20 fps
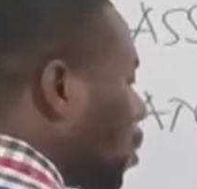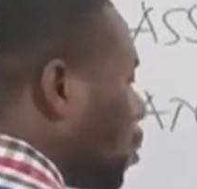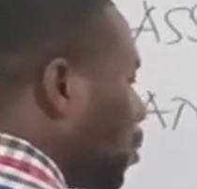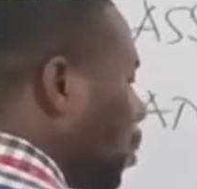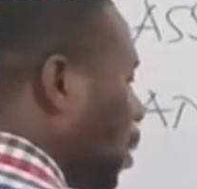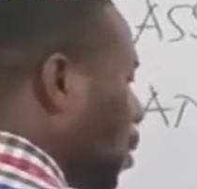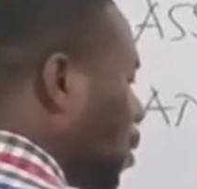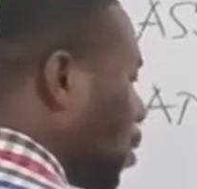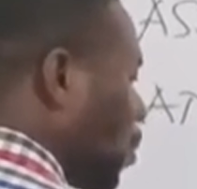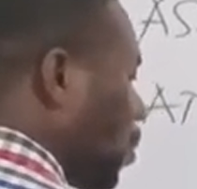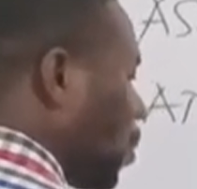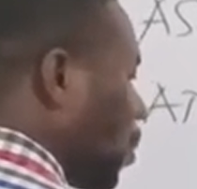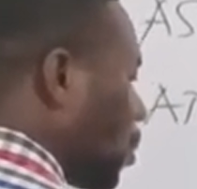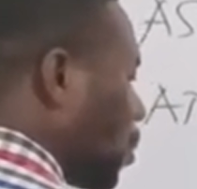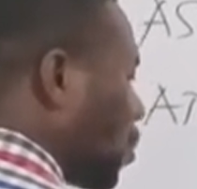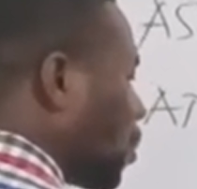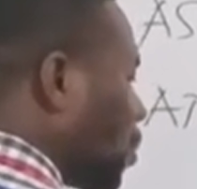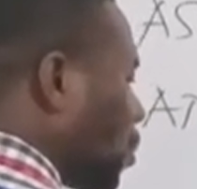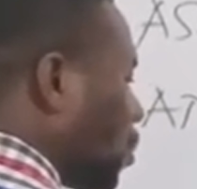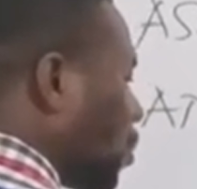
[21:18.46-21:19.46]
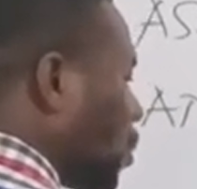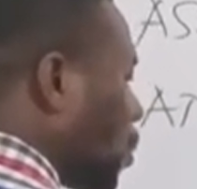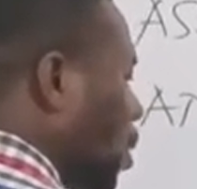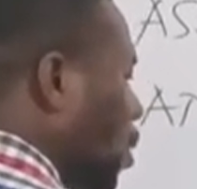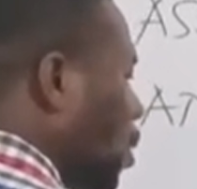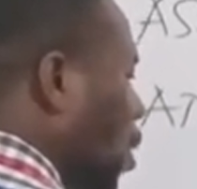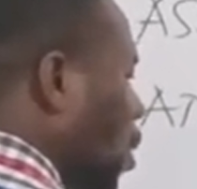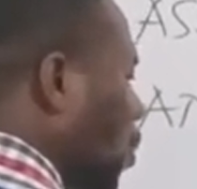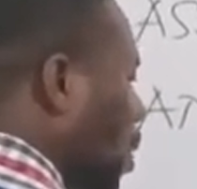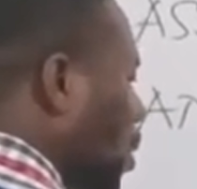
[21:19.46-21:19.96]
bacteria.
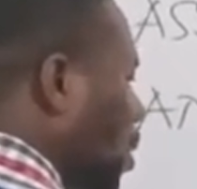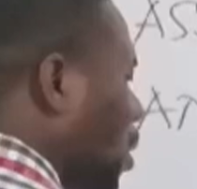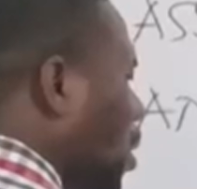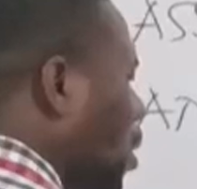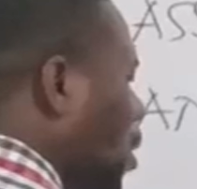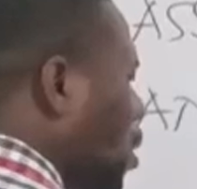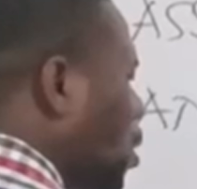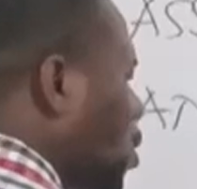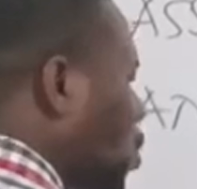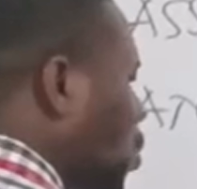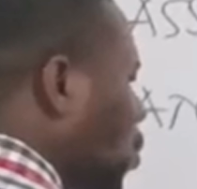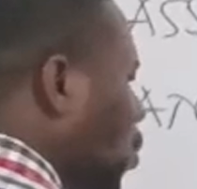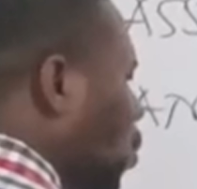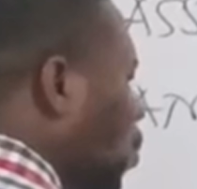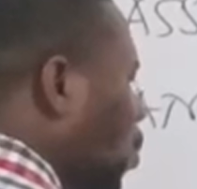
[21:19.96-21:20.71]
All right, so